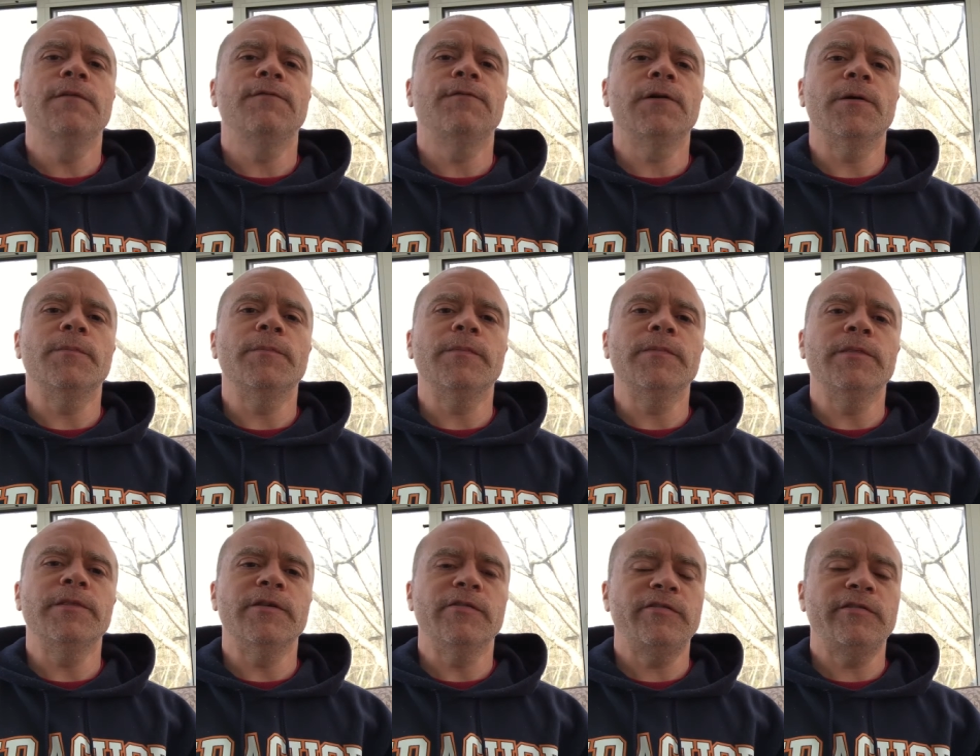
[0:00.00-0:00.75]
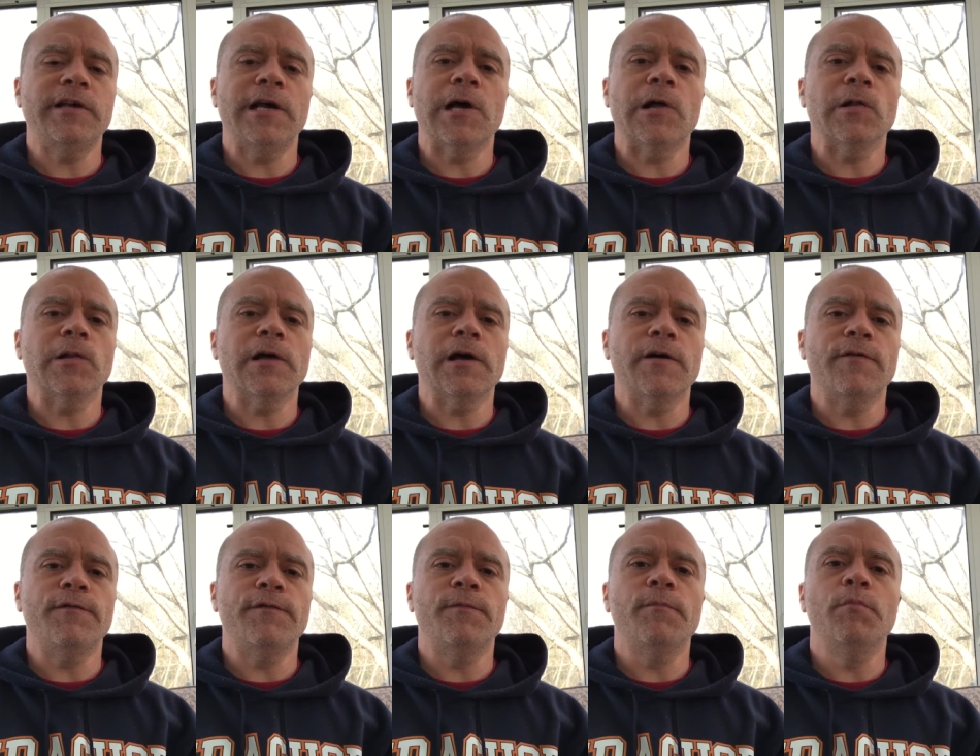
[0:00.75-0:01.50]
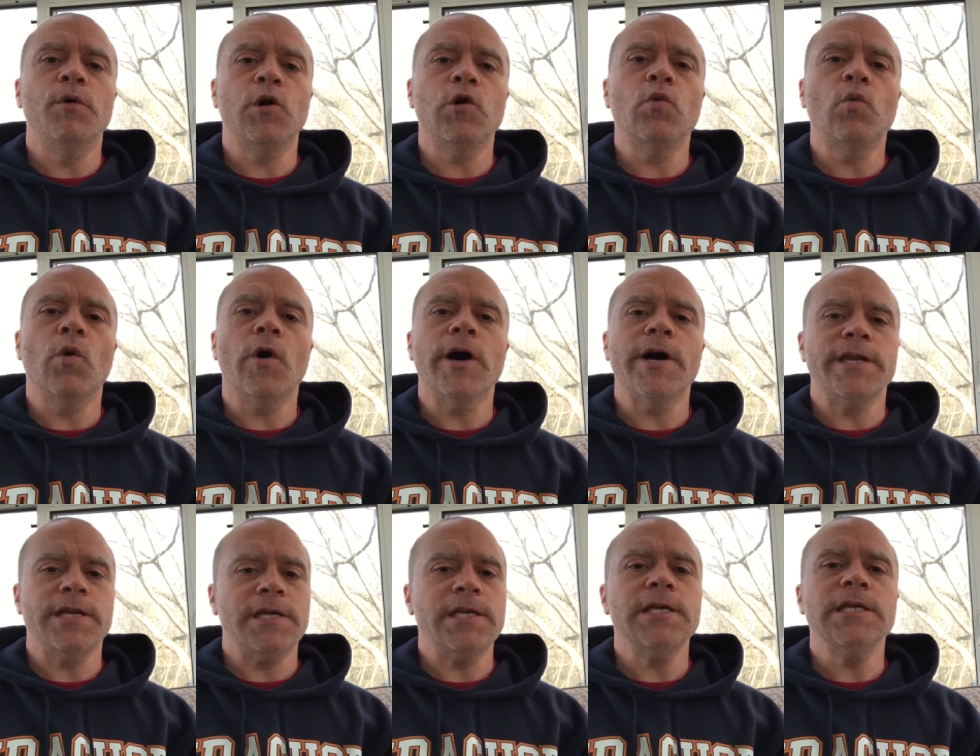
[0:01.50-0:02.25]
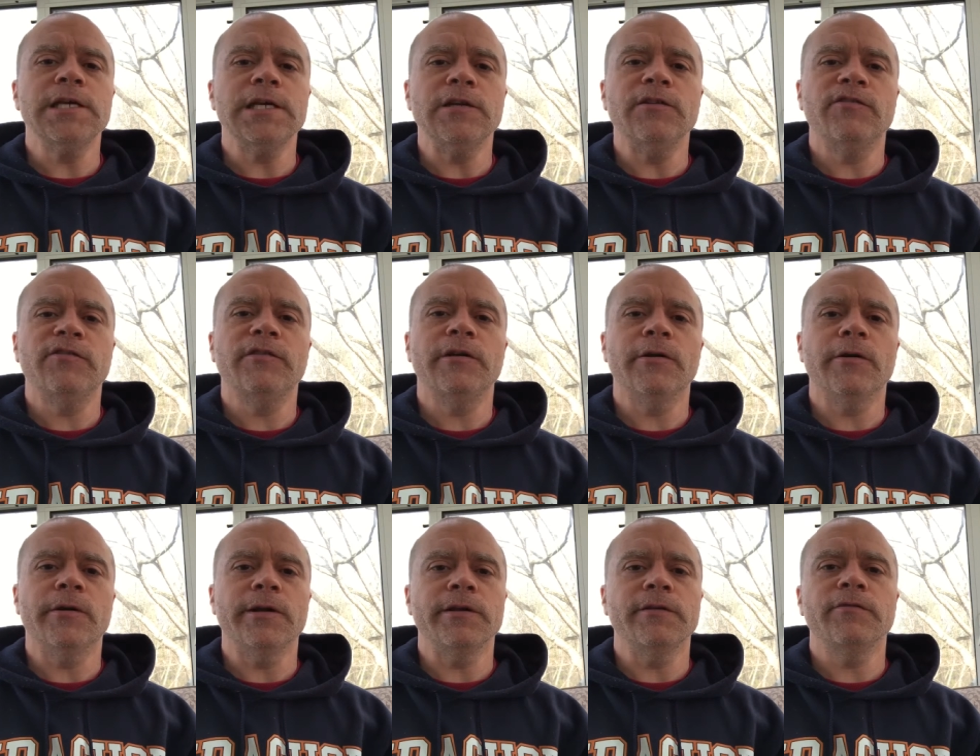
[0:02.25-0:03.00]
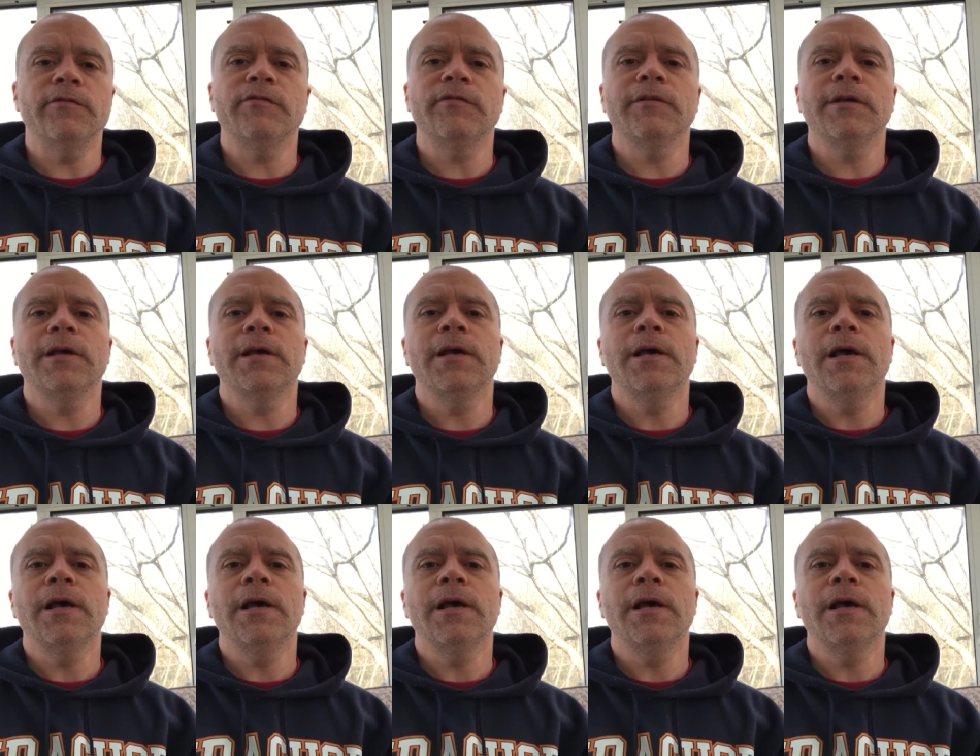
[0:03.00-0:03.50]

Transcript: from the sale of book one in each series.